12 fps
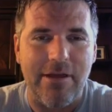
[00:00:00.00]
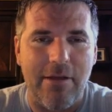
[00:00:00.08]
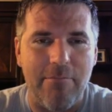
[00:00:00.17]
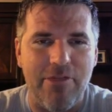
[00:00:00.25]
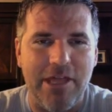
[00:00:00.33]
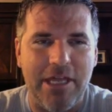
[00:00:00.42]

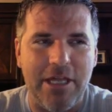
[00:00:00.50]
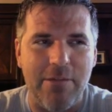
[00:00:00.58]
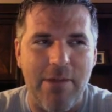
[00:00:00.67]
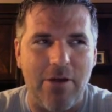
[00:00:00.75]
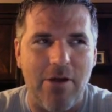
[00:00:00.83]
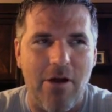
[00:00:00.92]
I'm thinking
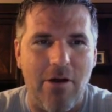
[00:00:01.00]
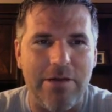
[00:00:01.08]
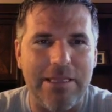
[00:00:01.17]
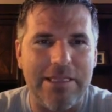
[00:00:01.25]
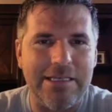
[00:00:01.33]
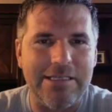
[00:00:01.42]
about
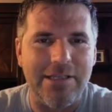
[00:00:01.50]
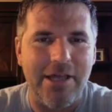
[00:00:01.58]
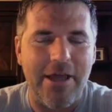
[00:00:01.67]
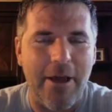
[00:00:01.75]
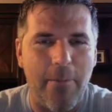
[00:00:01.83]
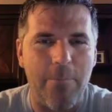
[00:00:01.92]
calling this the
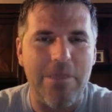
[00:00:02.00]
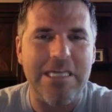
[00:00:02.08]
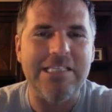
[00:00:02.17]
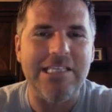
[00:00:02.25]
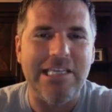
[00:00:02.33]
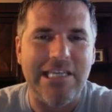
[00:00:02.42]
Help
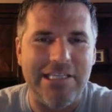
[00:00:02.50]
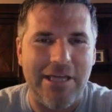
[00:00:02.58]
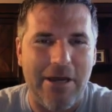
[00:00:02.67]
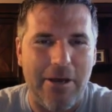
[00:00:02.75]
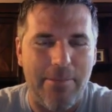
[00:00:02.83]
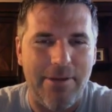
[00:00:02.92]
Me
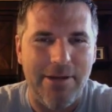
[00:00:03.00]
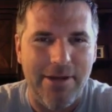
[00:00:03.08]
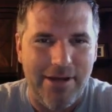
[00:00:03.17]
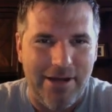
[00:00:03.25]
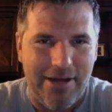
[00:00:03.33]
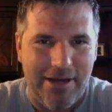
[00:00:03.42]
T-Dub.
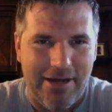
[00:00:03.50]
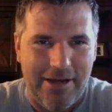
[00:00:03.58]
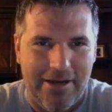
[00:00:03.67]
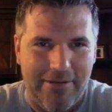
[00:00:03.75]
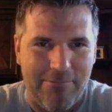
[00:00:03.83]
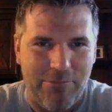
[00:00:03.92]

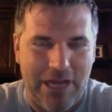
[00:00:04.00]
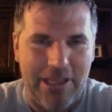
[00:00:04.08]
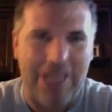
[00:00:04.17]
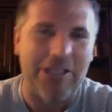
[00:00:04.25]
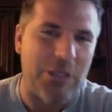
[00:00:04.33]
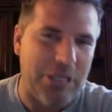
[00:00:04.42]
Kind of
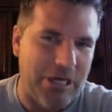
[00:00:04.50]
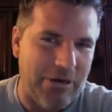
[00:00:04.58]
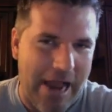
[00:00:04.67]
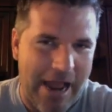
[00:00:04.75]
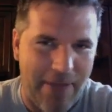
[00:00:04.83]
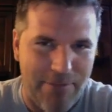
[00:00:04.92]
like the Dear
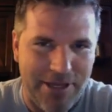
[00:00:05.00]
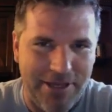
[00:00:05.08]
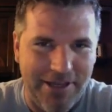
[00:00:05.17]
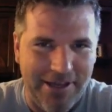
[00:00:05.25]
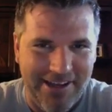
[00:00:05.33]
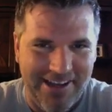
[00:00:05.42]

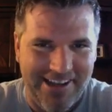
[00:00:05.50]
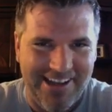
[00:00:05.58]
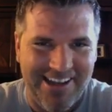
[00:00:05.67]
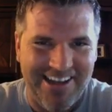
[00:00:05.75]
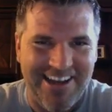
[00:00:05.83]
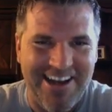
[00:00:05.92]
Abby,
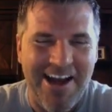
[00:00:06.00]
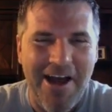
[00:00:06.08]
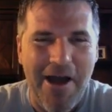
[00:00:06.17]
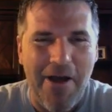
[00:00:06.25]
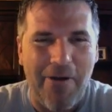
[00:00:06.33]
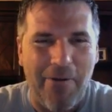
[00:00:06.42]

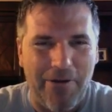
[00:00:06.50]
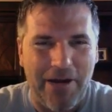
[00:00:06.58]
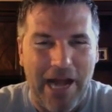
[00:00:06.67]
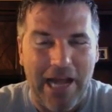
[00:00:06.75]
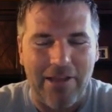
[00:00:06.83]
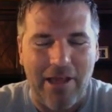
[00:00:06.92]
or
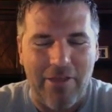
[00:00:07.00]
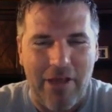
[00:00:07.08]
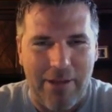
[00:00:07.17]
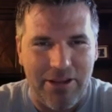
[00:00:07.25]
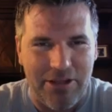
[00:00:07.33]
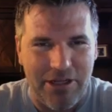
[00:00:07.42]
I thought
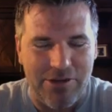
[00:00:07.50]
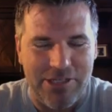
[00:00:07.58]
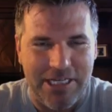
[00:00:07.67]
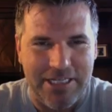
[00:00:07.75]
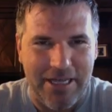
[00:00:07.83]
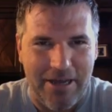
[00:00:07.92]
about Dear
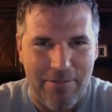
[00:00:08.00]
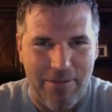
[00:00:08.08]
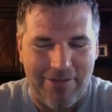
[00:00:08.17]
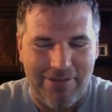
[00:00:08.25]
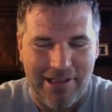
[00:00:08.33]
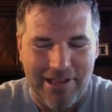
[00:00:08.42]
T-Dub,
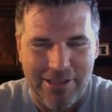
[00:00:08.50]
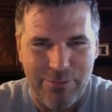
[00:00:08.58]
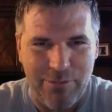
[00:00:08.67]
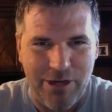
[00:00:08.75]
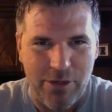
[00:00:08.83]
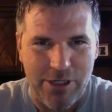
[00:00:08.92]
but I thought let's
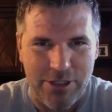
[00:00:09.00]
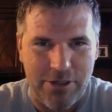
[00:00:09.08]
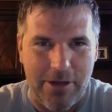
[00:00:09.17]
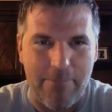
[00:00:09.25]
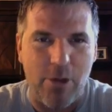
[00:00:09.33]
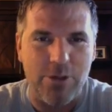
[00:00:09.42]
be
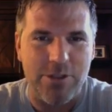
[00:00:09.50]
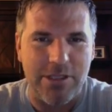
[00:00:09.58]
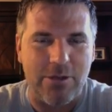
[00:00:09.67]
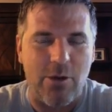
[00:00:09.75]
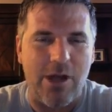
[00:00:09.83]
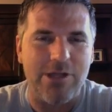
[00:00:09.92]
original. And most of
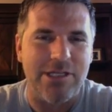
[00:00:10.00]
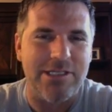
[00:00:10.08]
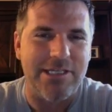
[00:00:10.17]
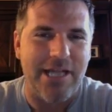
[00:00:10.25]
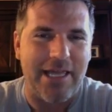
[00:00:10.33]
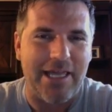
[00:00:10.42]
the questions
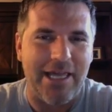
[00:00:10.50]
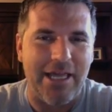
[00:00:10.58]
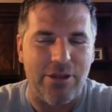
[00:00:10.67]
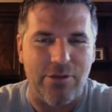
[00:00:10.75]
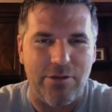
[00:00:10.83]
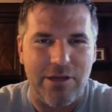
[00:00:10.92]
that I
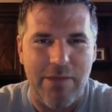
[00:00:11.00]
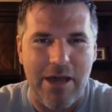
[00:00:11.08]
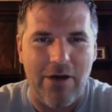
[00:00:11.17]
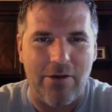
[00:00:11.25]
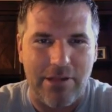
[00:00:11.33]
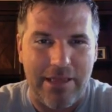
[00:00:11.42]
get through
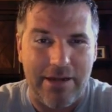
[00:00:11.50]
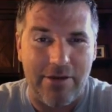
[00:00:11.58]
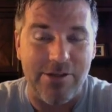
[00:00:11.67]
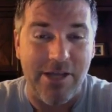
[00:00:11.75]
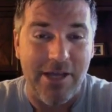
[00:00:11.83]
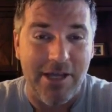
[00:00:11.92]
email or in the
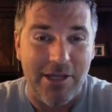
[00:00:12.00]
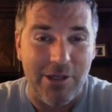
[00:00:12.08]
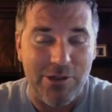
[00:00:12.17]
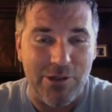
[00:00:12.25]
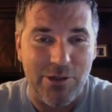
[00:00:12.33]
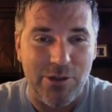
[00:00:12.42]
letters
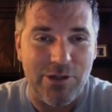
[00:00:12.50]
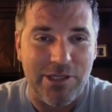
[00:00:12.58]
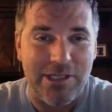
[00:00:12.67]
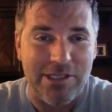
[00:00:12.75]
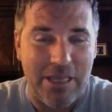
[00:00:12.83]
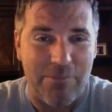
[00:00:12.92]
is usually
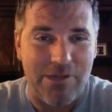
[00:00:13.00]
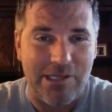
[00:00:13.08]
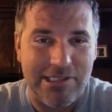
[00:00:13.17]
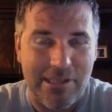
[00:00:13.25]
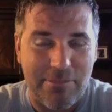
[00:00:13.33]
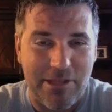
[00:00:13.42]
the subject
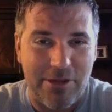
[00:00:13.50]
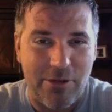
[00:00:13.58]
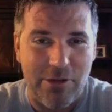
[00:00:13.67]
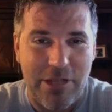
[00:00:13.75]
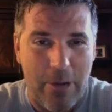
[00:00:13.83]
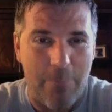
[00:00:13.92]
is something to do
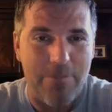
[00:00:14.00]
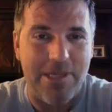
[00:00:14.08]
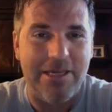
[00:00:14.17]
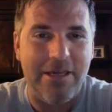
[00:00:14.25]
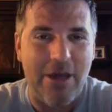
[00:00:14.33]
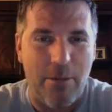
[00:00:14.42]
with Help
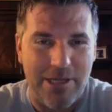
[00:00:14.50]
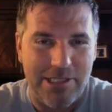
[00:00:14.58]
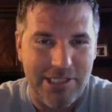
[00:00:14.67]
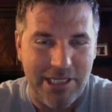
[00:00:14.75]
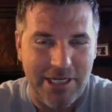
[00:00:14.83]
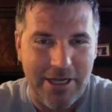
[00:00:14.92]
Me
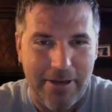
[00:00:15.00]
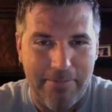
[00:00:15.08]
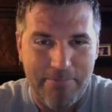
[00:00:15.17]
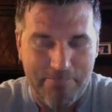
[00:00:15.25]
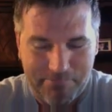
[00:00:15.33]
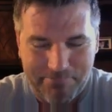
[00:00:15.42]

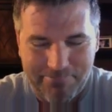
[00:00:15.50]
T-Dub,